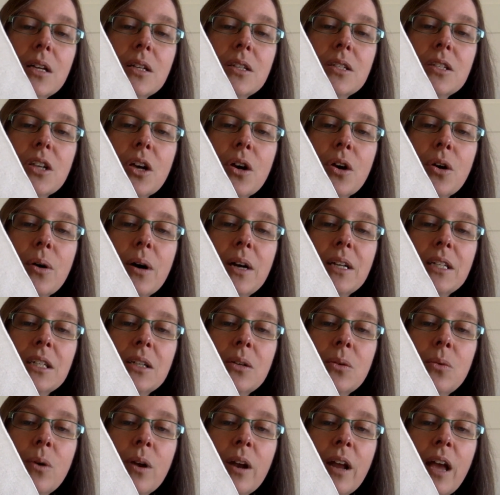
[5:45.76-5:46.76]
So I
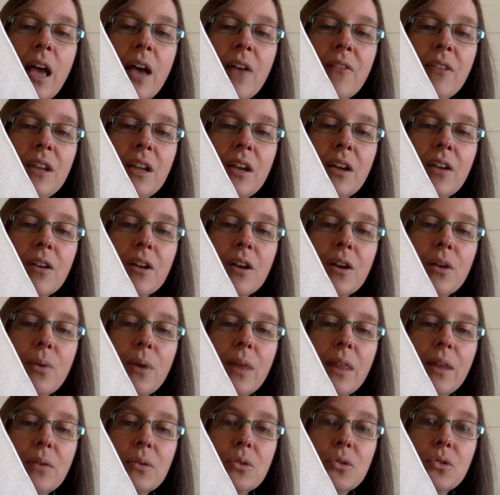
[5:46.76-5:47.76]
didn't want to have an area
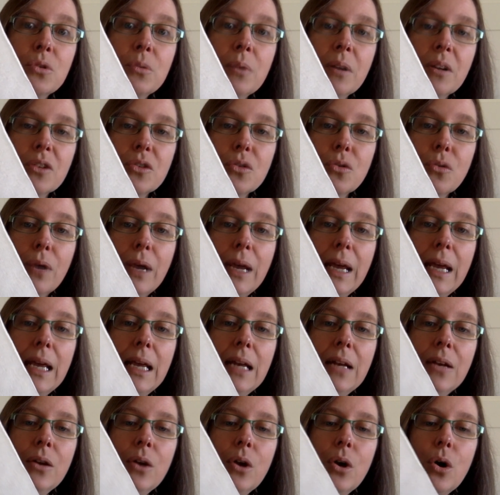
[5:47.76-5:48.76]
where there was too much
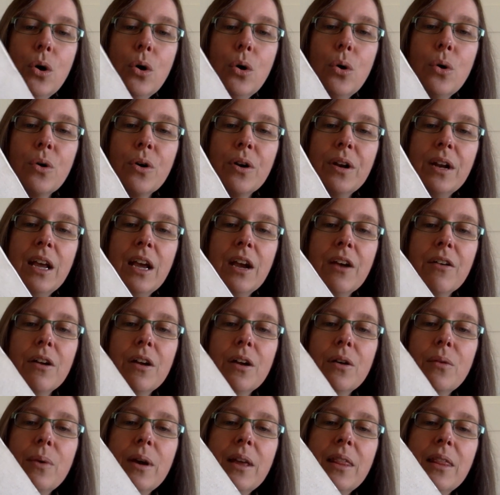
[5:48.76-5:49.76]
green or an
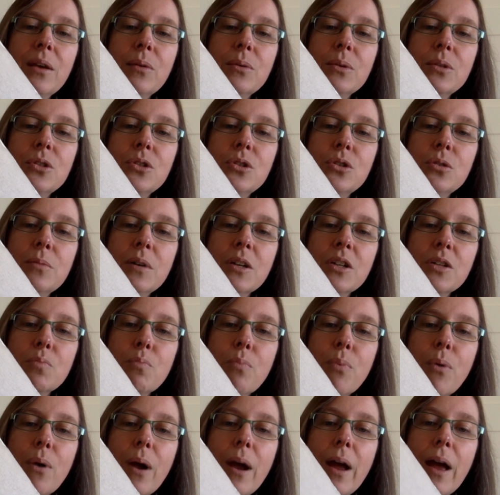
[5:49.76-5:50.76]
area where there was too much
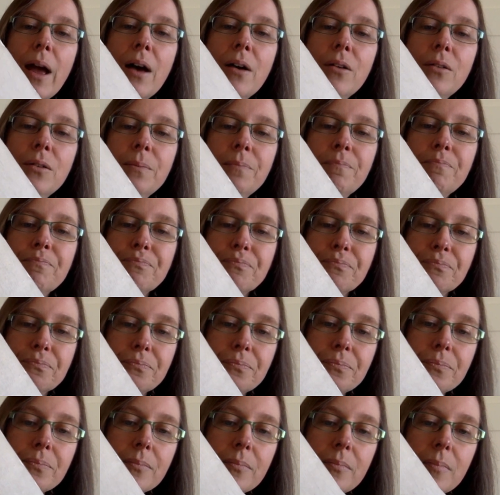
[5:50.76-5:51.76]
brown.
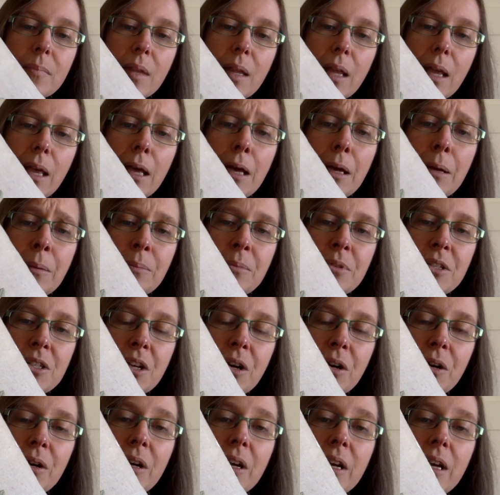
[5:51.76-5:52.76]

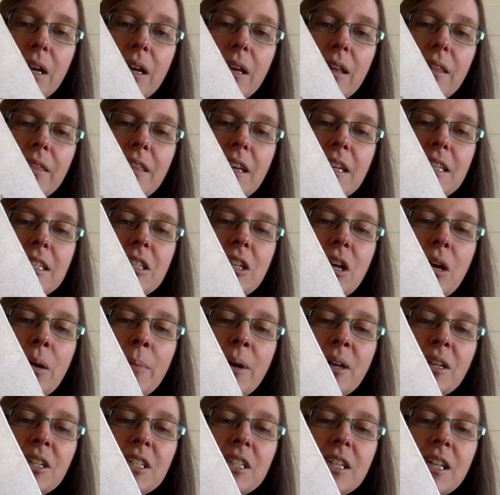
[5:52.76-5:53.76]
So there's so
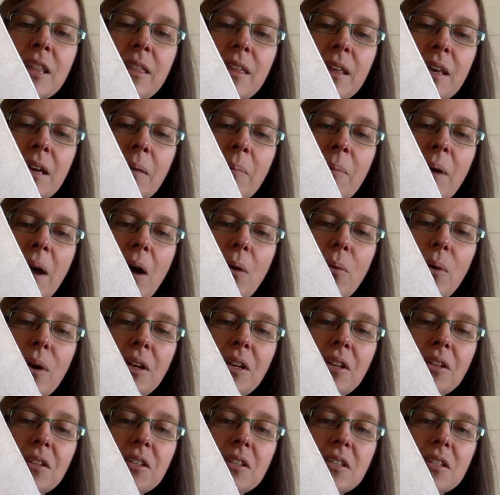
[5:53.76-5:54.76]
much to think about
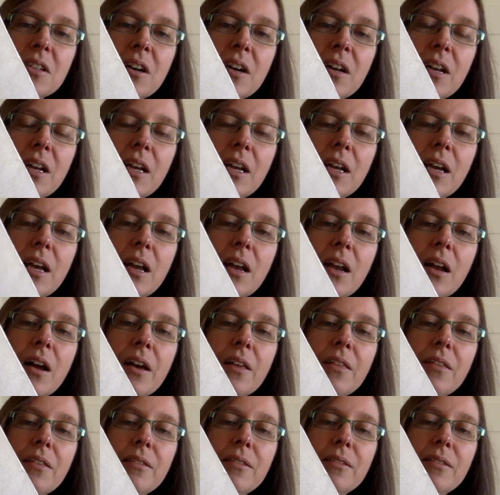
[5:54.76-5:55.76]
when you're designing, and I